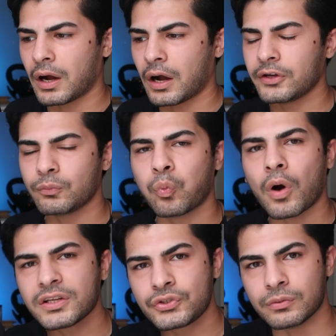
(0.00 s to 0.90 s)
I
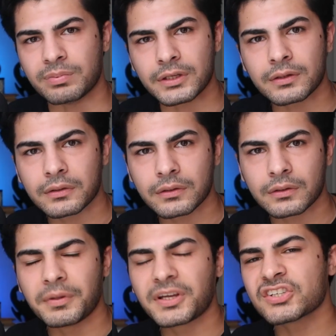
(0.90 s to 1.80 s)
want to be.
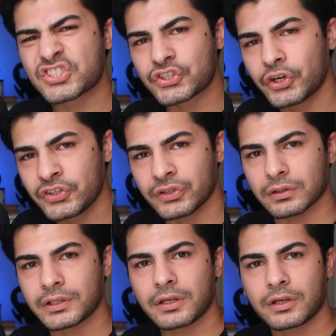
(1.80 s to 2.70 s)
Because
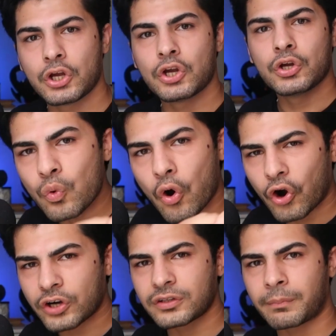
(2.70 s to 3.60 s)
certainly, you
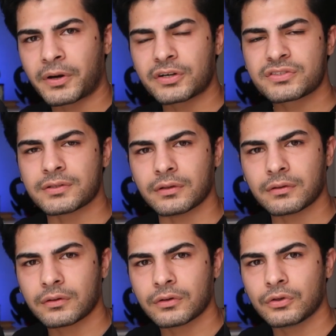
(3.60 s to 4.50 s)
are the person
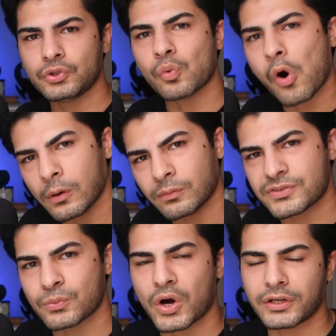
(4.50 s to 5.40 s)
you
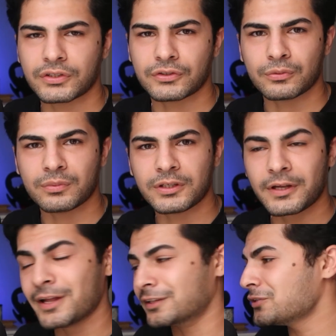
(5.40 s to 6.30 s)
always wanted to be.
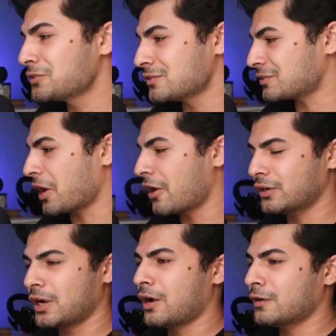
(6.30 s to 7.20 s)
This is a
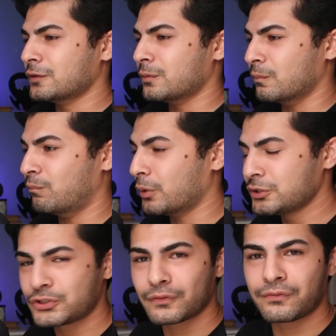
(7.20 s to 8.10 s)

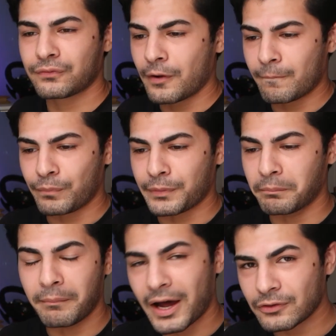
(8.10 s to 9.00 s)
bunch of
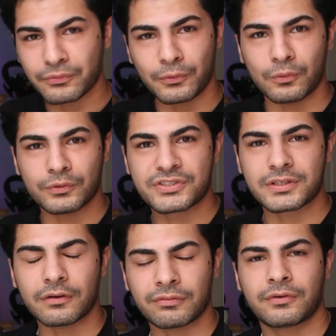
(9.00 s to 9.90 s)
mouthful
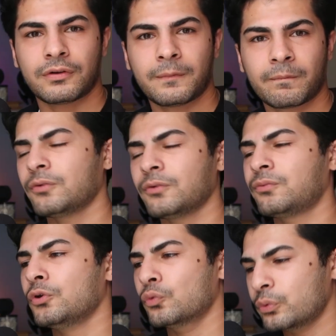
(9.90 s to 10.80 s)
stuff. But
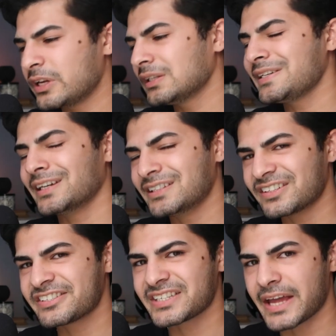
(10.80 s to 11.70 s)
if you really
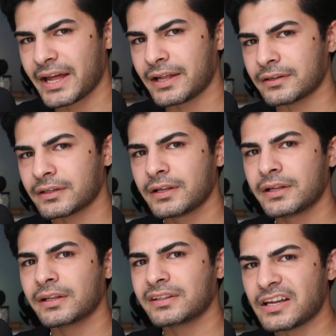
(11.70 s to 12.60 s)
understand
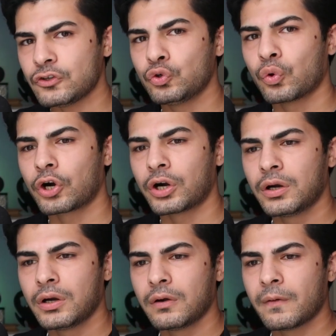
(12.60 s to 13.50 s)
that your
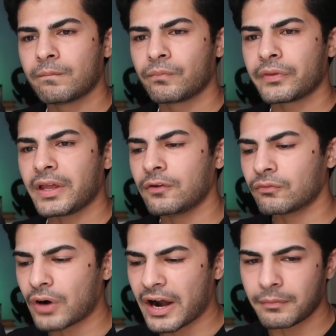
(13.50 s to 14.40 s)

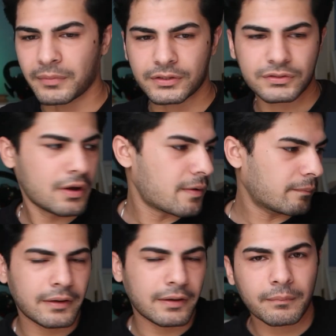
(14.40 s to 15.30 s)
environment,
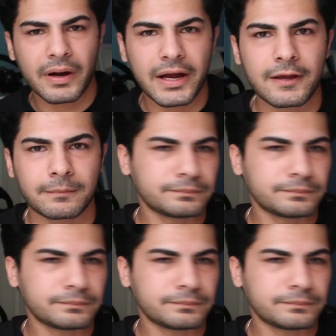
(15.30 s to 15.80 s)
my